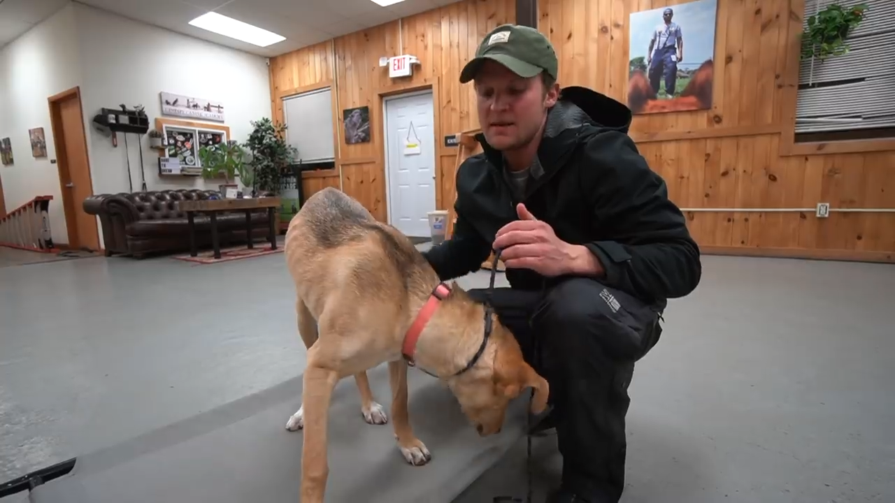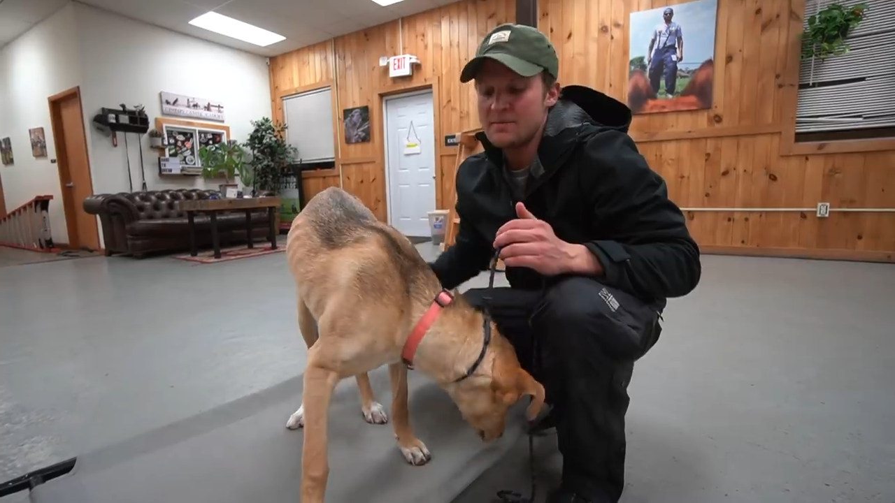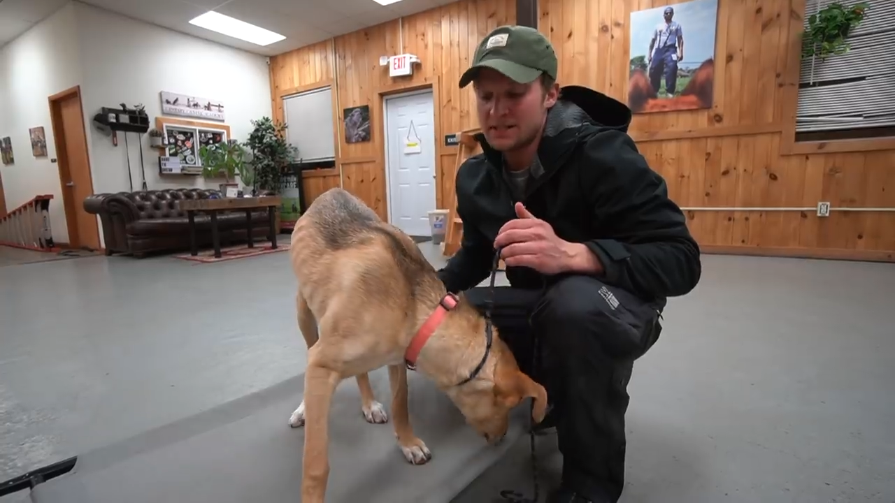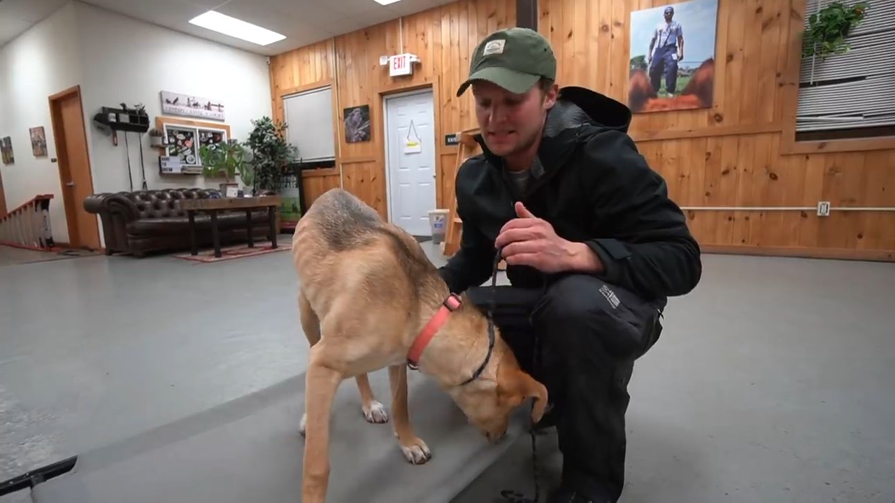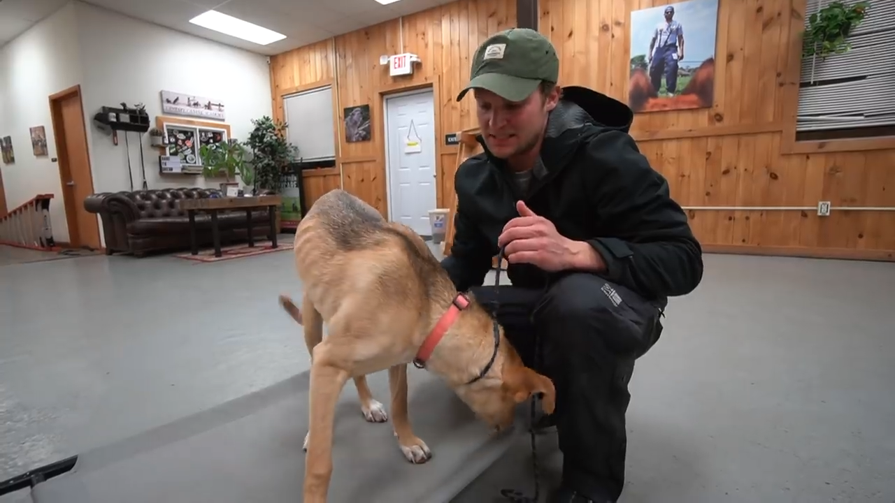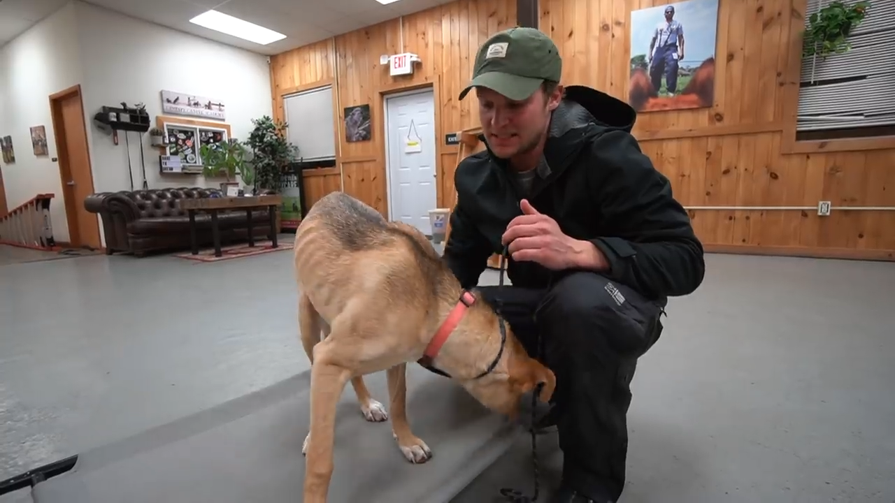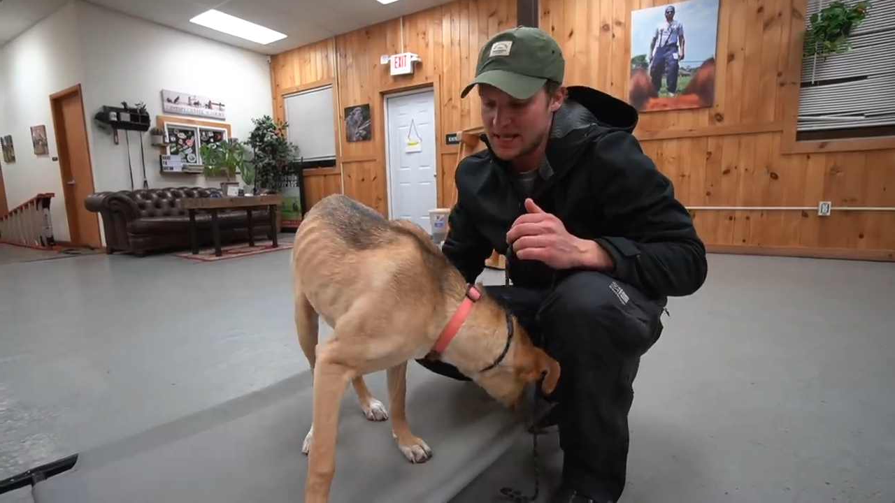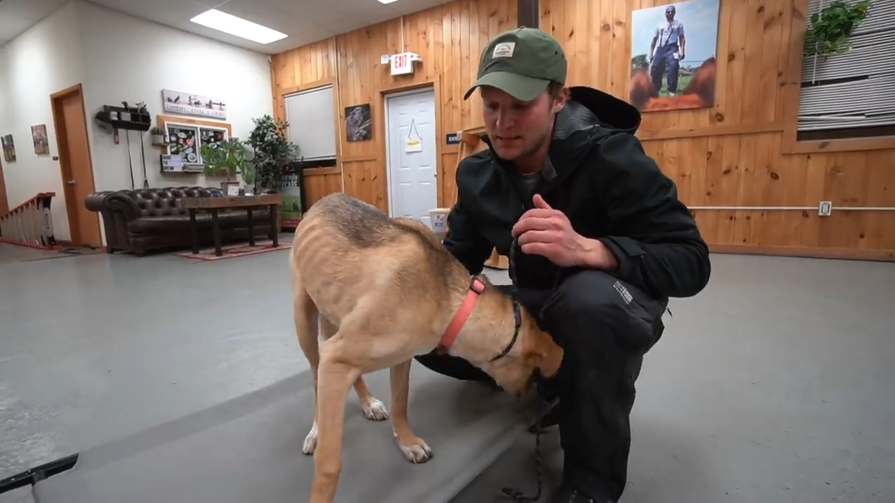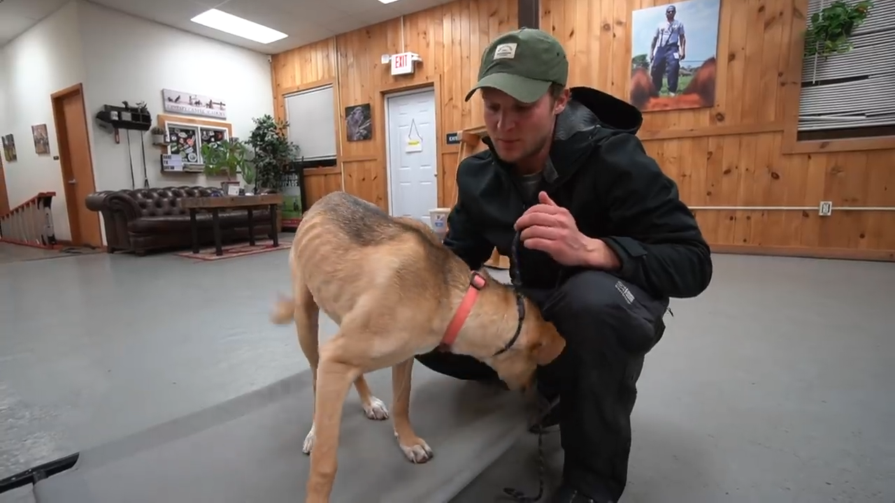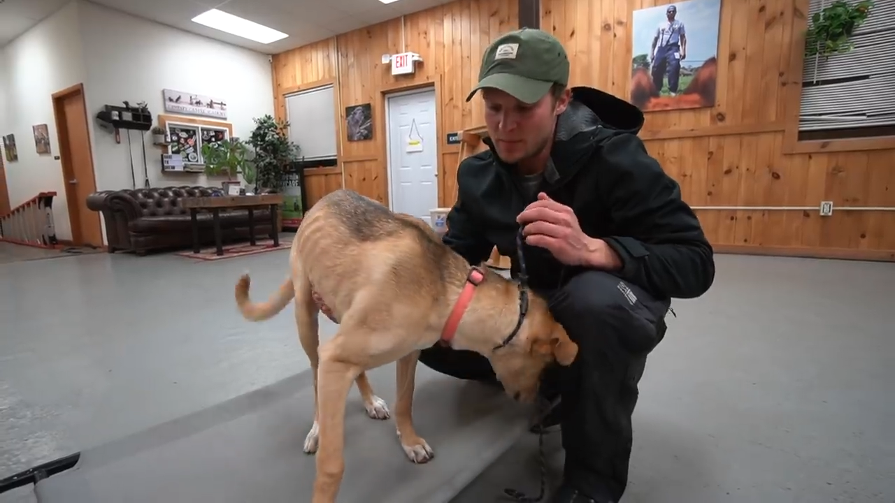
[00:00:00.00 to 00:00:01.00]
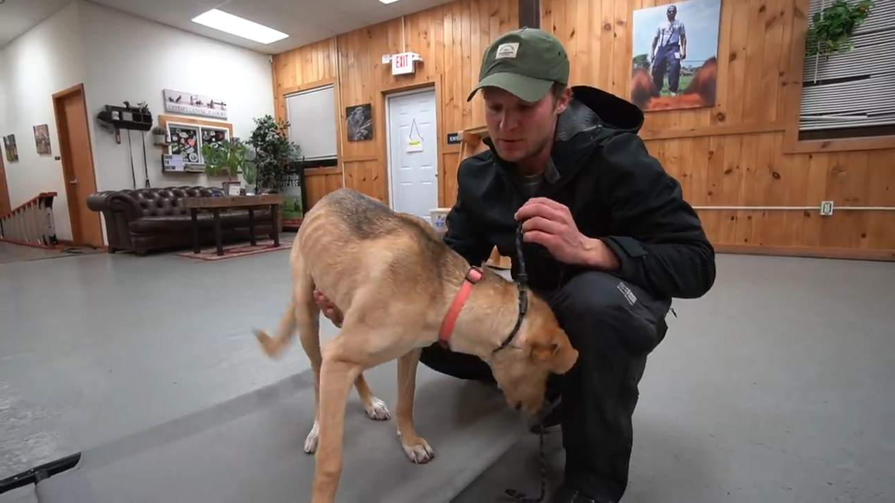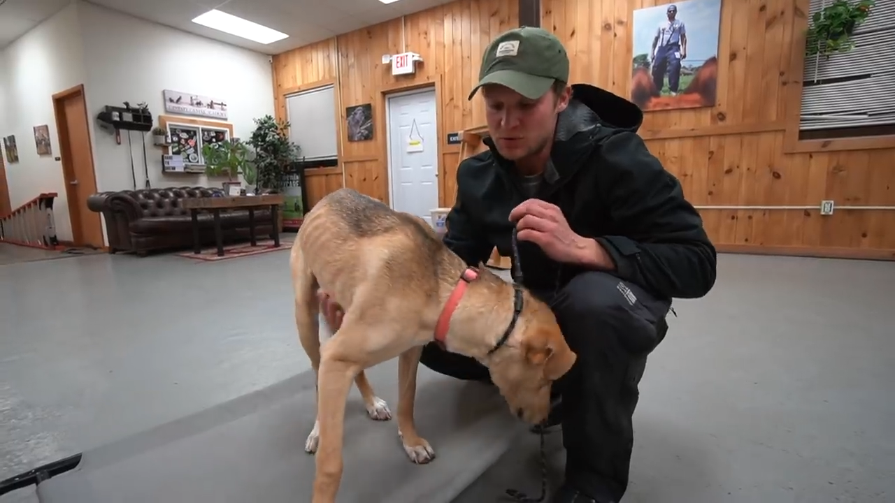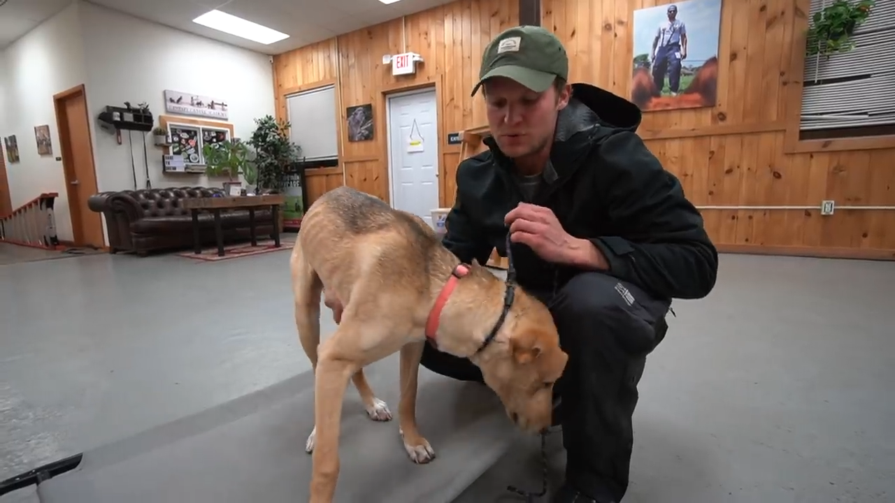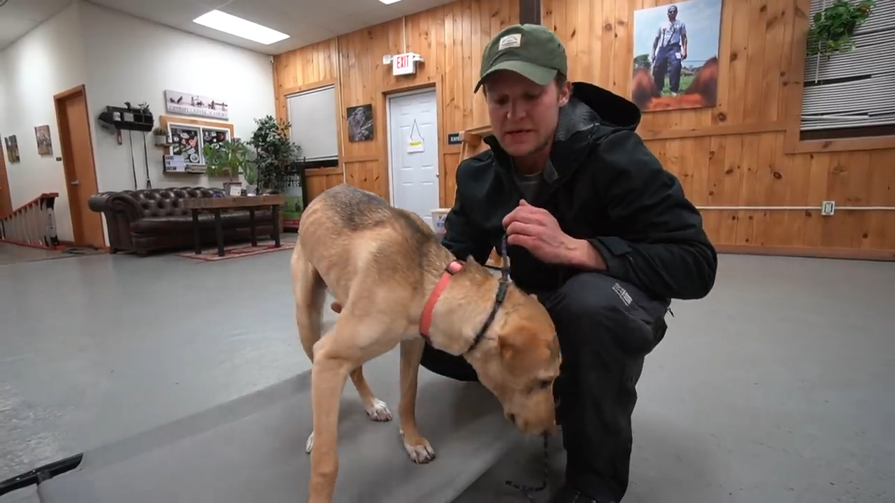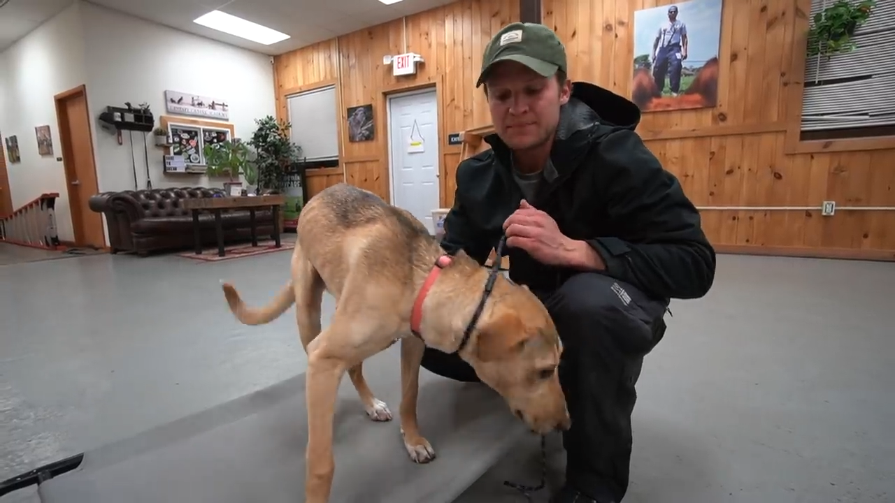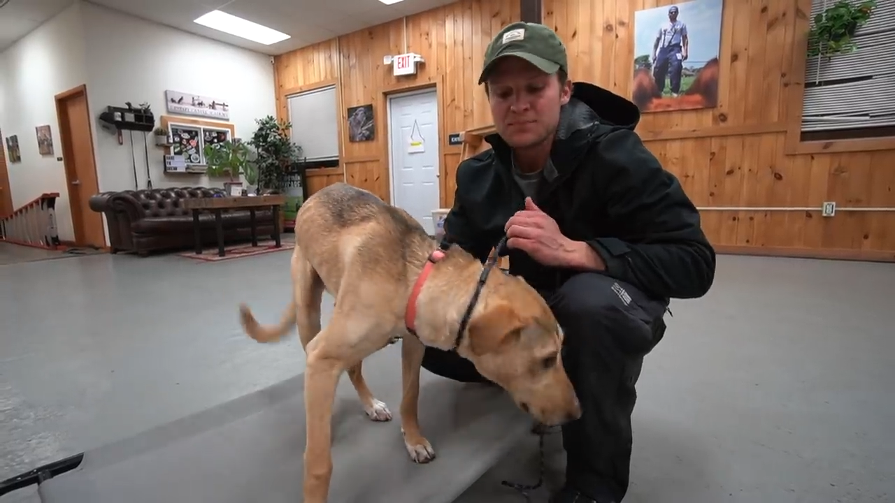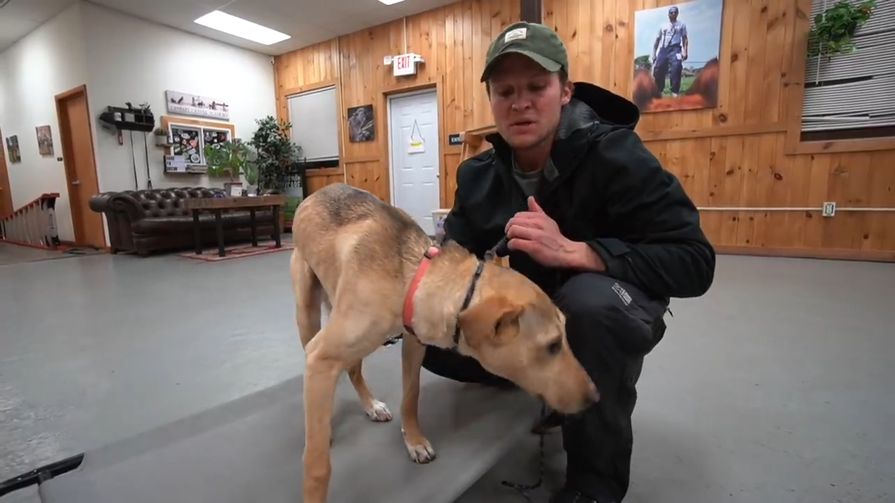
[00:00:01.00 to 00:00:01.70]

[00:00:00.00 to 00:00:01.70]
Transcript: but that's exactly why we're doing it.